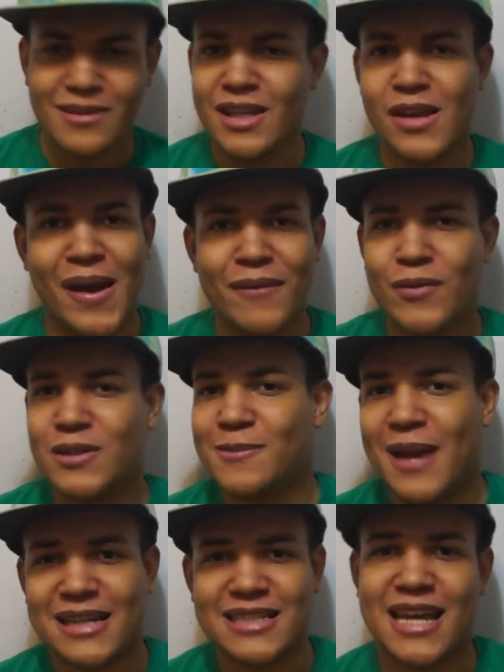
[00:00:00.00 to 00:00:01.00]
you know everyone's
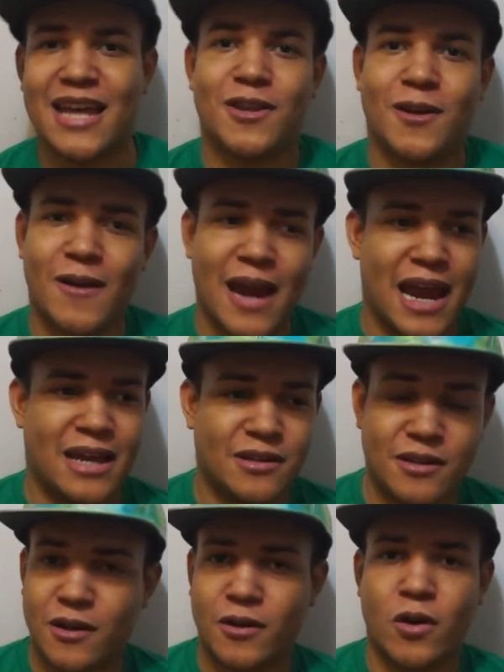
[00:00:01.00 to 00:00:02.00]
back together
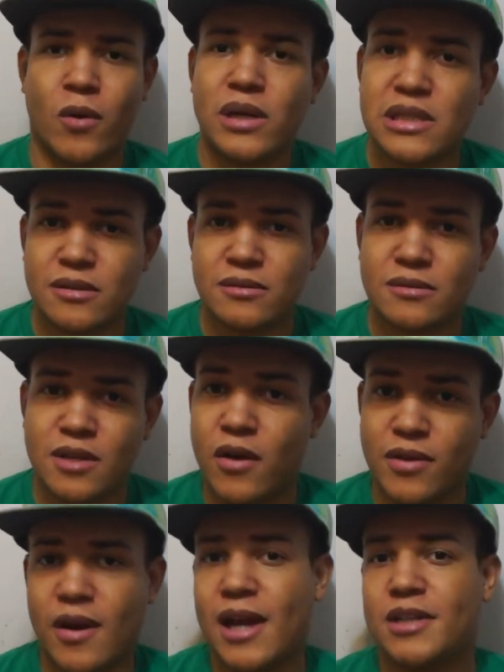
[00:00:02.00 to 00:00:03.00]
and they're going, you
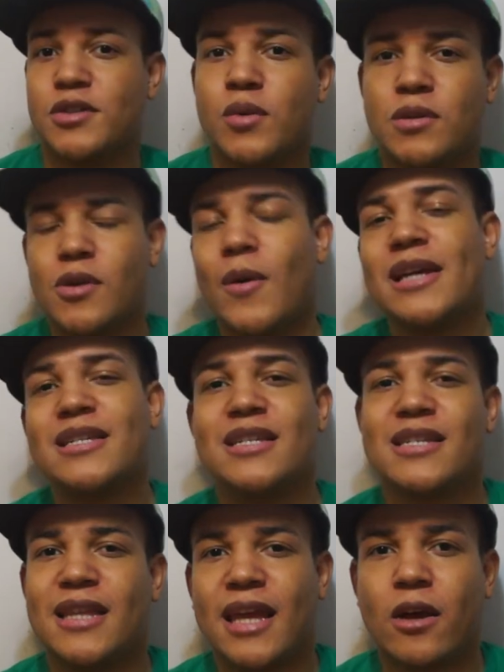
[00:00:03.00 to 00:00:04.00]
know, they're headed towards
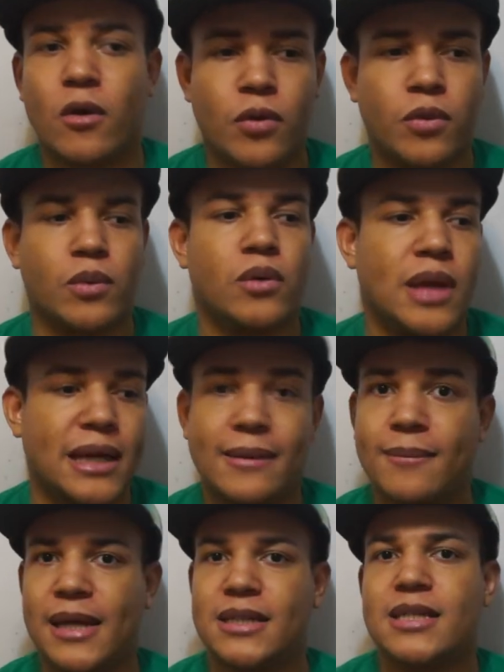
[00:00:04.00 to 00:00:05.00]
Oasis and they go through like
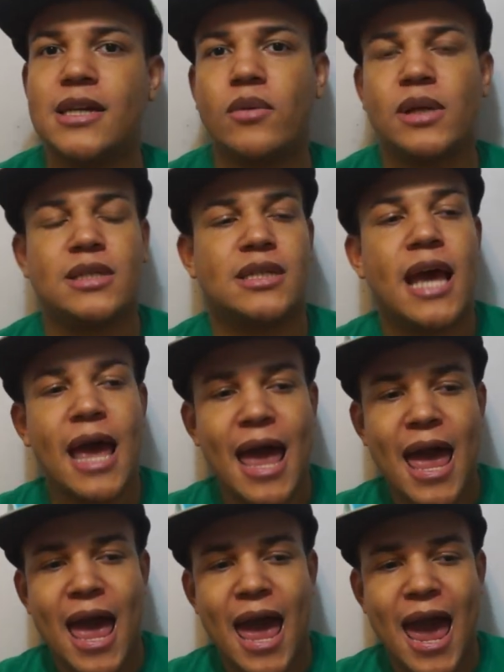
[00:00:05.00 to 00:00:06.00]
the main sequence
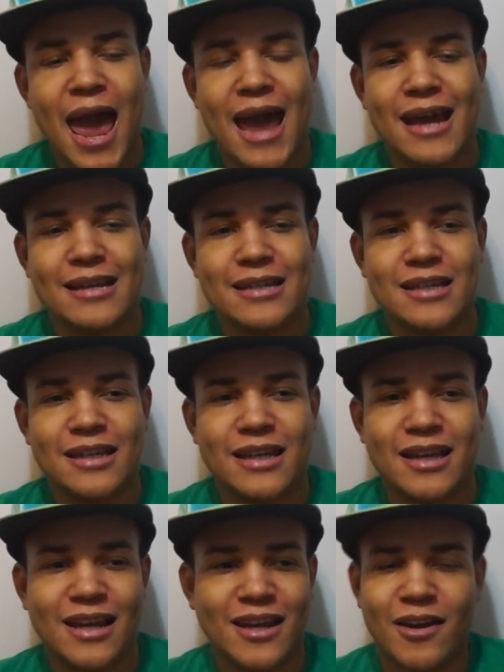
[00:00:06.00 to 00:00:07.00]
and
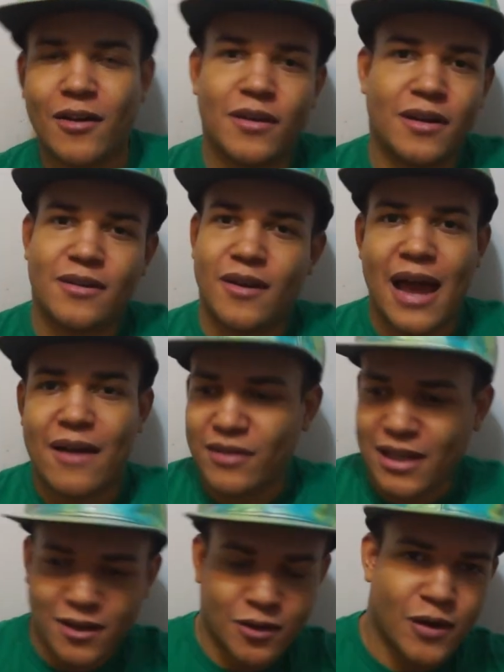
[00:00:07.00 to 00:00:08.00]
you know they're, they're having
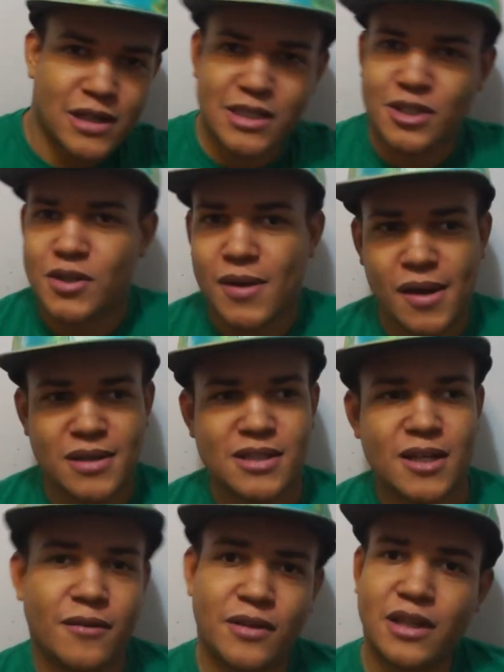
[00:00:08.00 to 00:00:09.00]
like a crazy shootout and
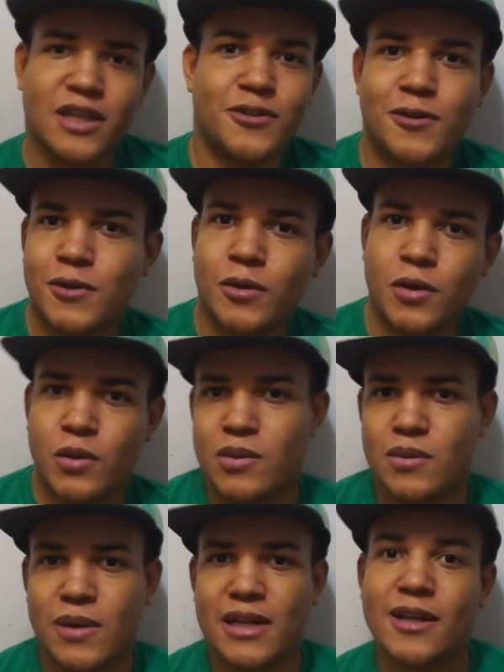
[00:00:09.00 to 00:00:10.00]
stuff. The lizard dude
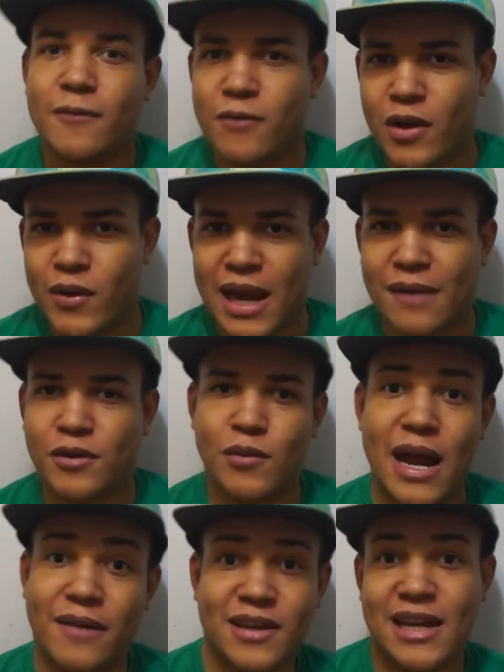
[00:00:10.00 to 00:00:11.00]
who ended up falling after
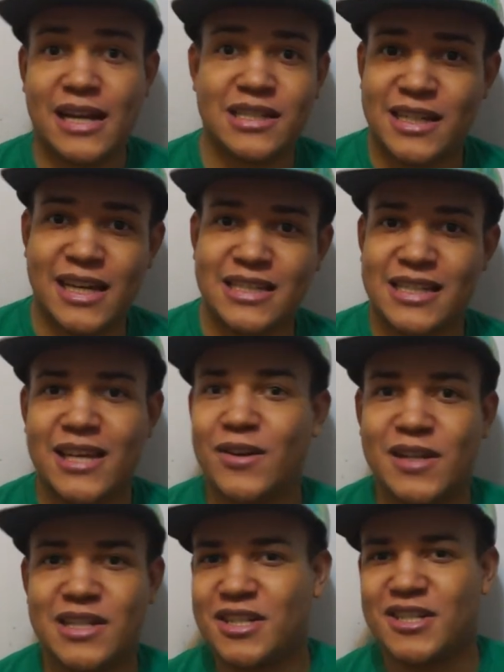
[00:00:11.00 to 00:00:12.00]
Raph, he actually gets
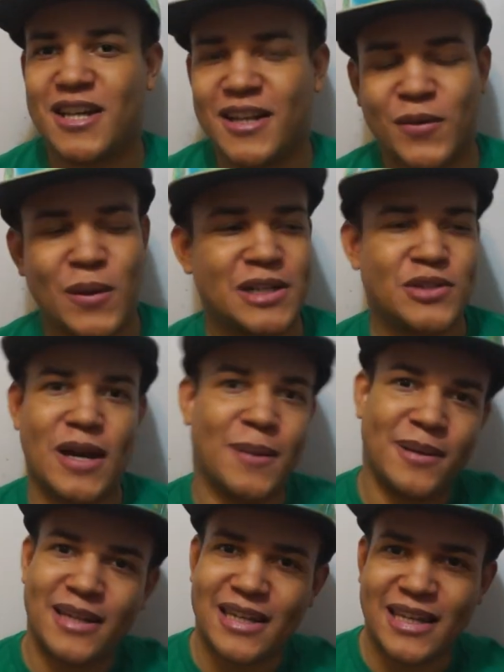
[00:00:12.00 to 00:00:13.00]
killed. He's just yelling red
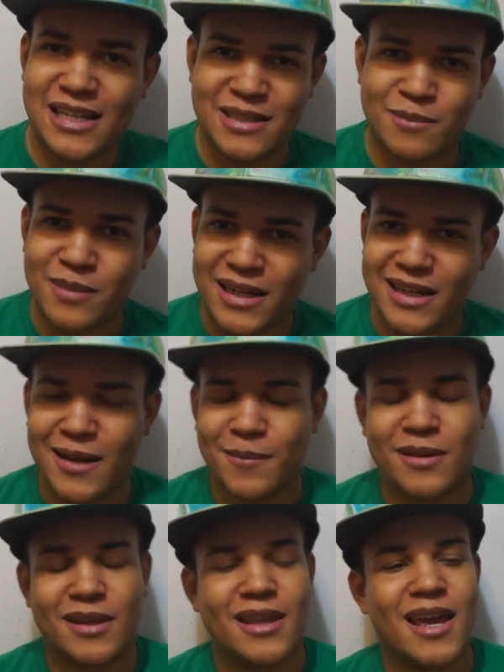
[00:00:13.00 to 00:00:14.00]
stripe and then he gets blended up
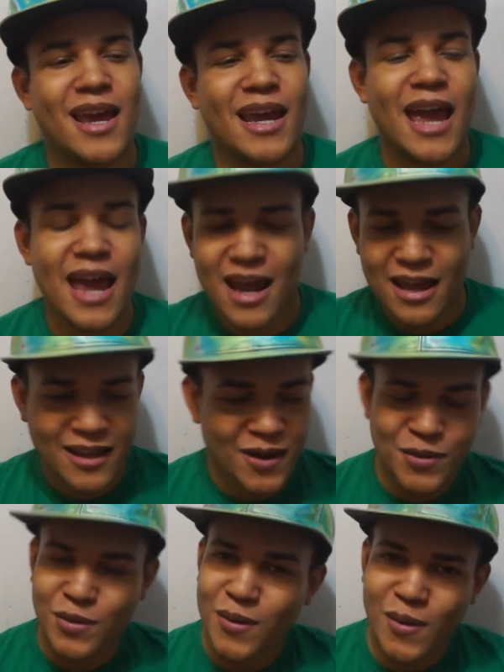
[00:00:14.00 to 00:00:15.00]
in the thing. They
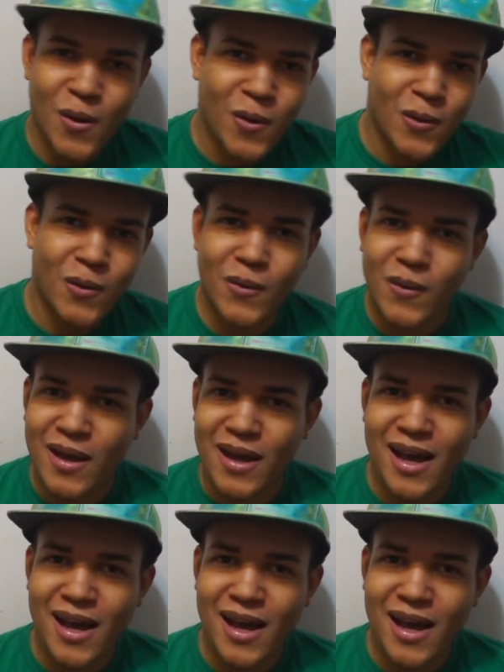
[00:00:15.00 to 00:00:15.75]
go through their whole